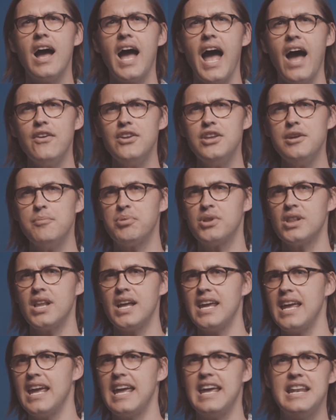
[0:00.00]
how do you
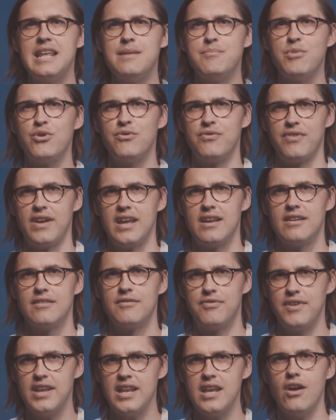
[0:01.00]
play any movie,
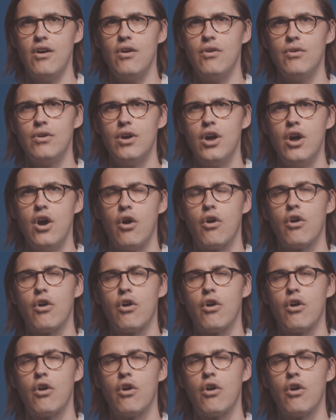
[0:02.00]
video,